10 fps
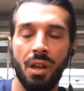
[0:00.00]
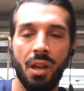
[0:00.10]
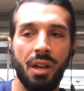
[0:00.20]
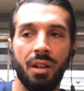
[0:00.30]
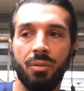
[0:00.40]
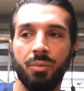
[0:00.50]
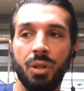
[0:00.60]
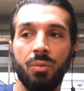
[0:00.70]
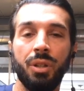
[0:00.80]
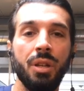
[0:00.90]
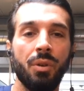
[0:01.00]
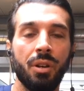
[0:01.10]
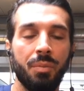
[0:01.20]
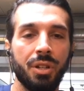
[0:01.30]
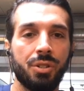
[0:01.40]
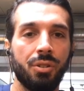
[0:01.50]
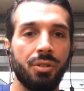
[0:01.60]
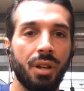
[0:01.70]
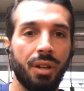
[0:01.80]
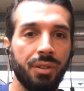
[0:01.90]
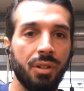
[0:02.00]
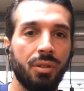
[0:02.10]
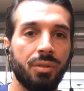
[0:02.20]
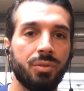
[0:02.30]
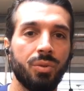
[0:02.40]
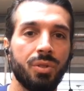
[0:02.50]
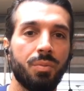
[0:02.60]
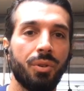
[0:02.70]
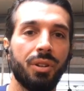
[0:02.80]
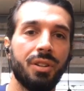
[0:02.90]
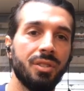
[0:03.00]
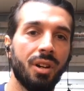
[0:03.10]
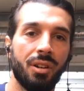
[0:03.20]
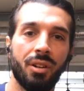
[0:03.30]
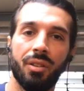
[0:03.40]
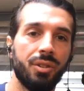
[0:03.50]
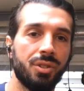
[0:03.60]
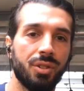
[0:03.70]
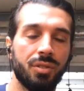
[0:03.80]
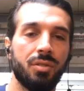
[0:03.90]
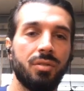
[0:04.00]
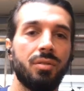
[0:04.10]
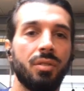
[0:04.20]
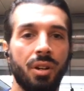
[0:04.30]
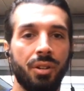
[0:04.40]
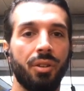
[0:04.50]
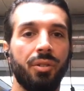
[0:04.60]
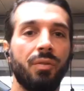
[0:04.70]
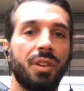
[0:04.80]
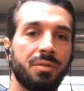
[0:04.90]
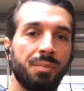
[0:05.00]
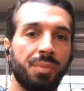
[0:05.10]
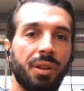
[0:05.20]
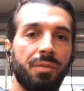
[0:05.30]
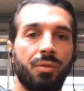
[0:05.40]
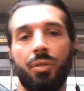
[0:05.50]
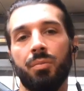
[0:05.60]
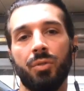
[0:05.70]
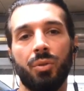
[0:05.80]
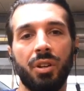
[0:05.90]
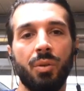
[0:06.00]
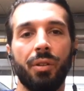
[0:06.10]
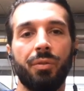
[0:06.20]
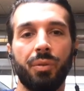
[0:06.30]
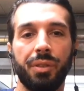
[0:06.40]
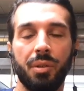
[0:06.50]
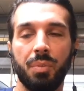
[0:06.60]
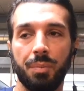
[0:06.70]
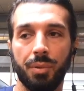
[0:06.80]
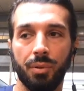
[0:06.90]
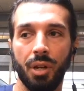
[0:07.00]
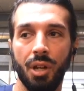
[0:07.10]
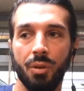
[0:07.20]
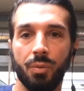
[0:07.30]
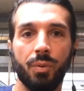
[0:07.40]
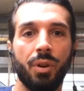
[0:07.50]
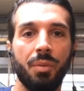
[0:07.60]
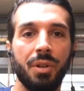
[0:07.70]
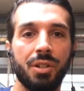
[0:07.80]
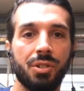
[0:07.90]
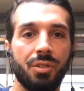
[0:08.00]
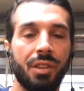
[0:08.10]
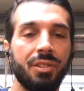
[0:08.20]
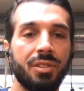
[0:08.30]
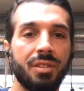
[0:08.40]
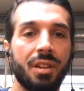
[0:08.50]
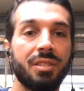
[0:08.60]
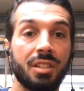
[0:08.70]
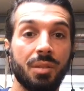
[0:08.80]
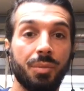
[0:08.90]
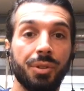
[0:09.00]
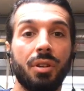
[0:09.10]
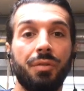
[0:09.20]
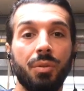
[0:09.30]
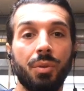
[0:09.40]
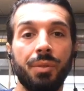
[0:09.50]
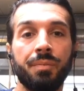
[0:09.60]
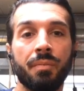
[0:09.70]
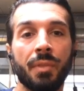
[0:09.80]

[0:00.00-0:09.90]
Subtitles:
and we really want to make sure that, you know, SwissBorg is not just another investment platform creating wealth for other people. We want to make sure that this is accessible to everyone,